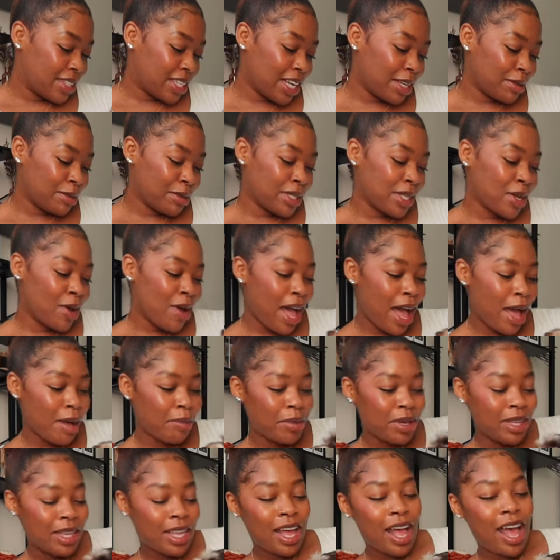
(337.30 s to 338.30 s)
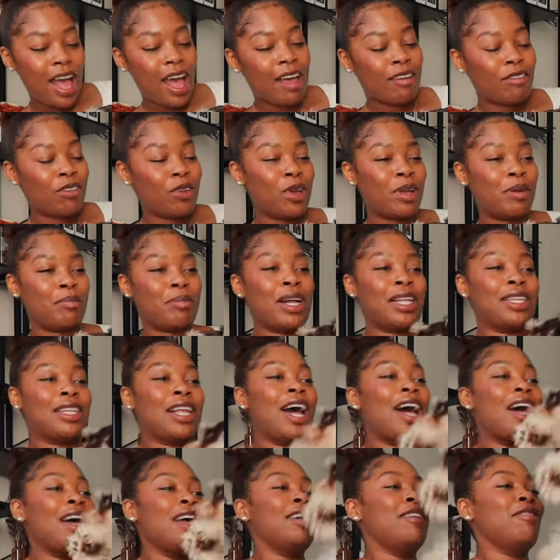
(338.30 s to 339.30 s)
I'm so happy that I have you in my
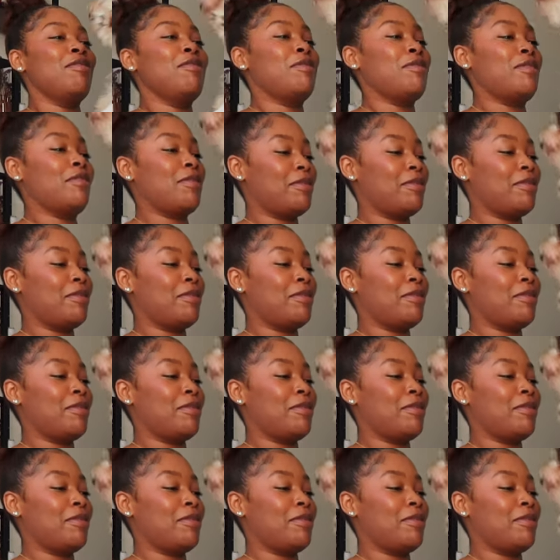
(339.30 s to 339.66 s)
life.